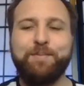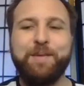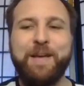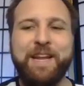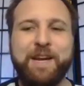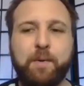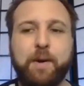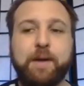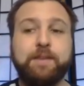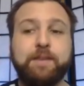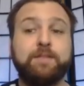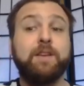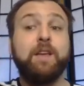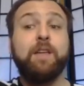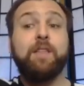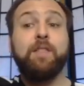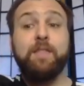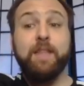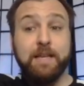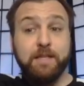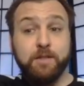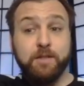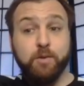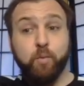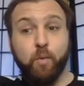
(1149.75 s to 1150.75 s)
Anyways,
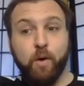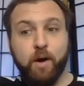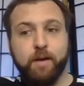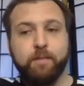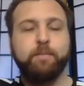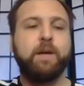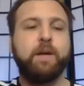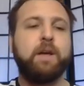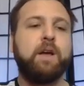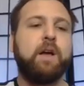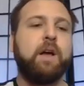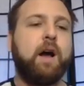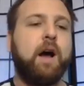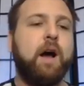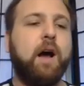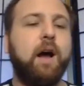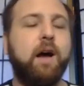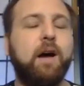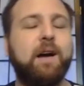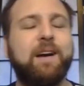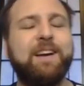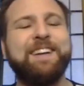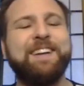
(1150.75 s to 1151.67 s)
this one uh,